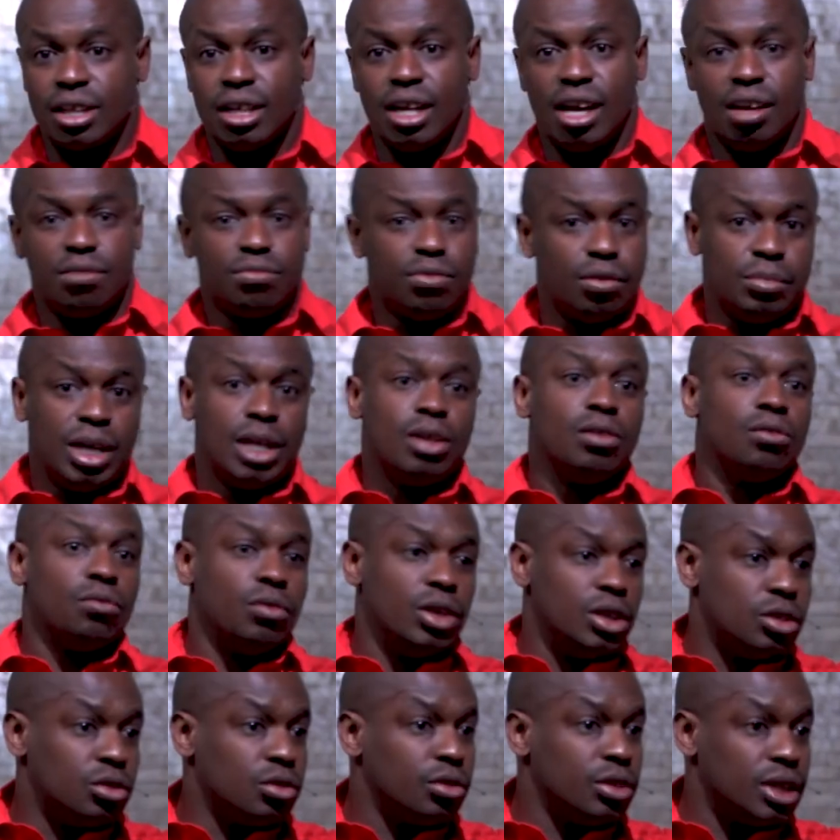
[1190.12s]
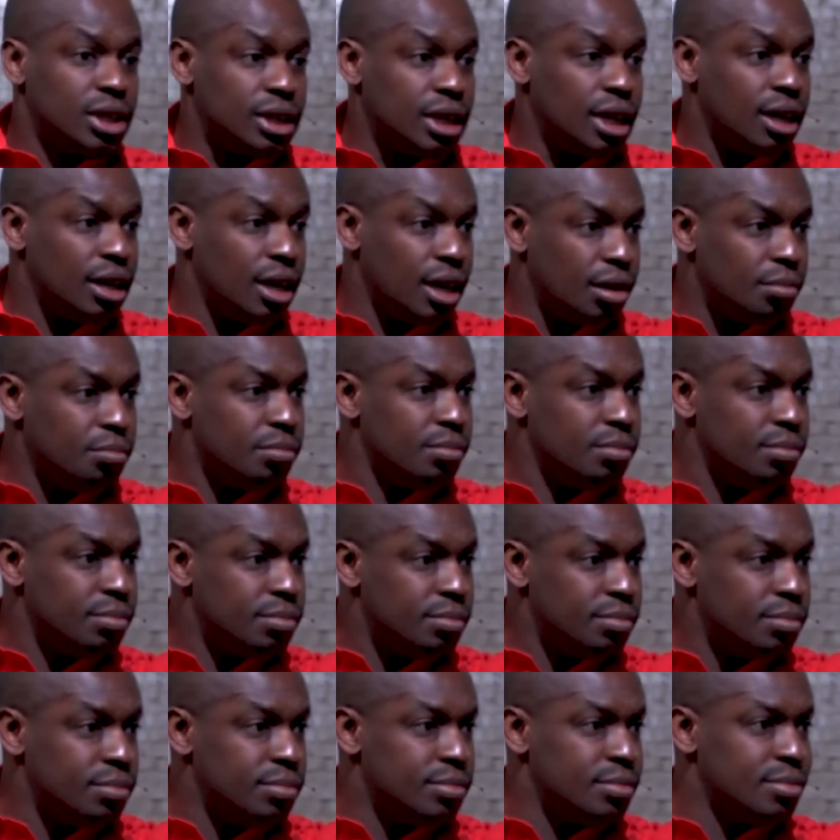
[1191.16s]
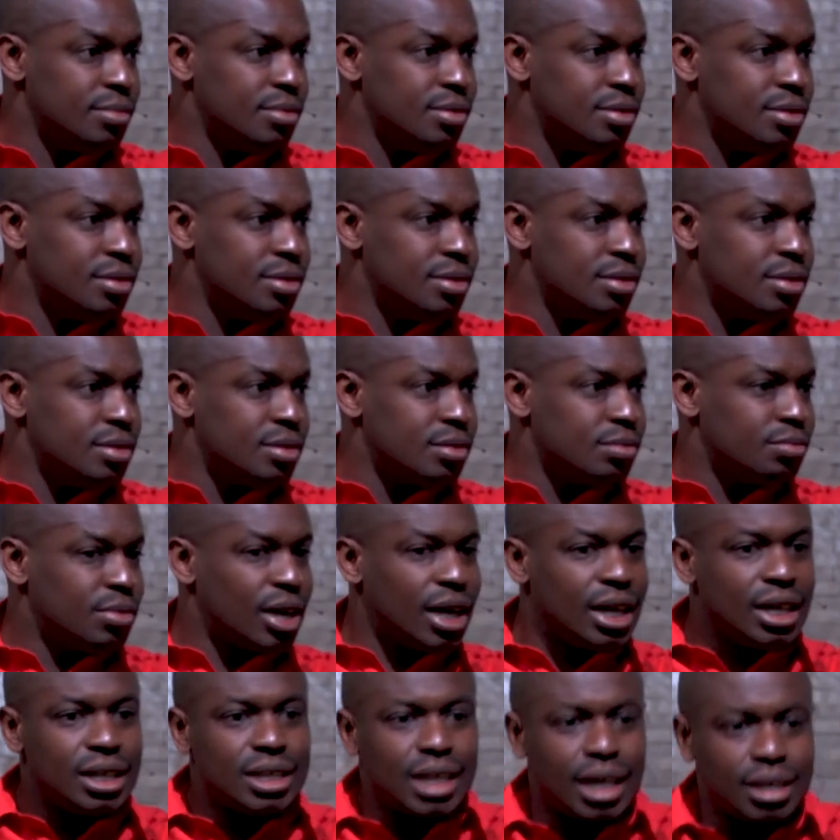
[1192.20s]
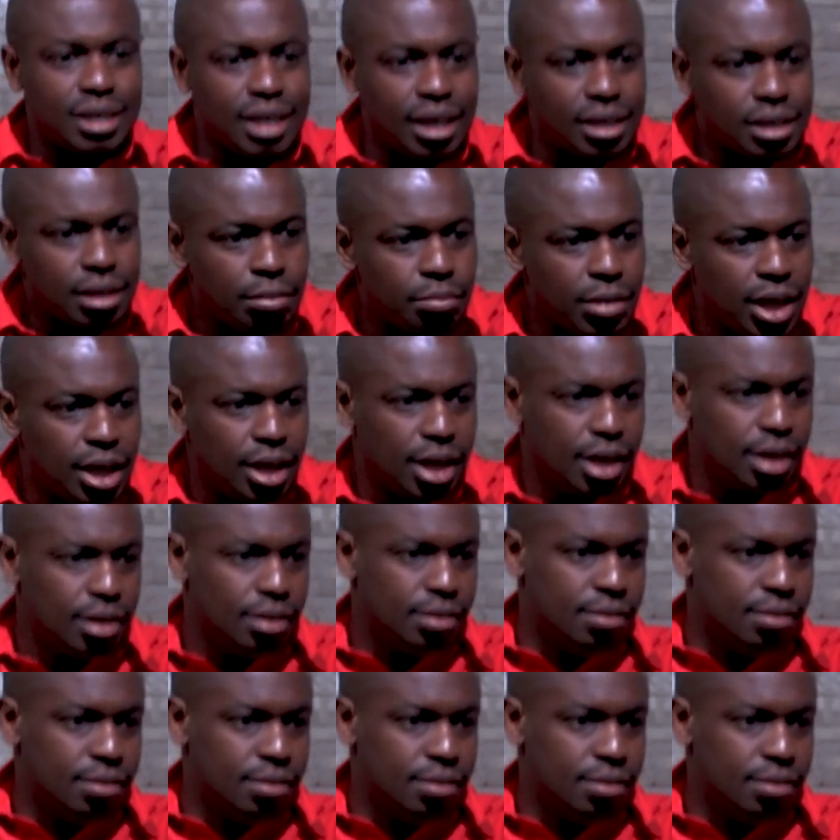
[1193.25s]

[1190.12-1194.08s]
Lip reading: now for me to rejoice in him." What is our testimony?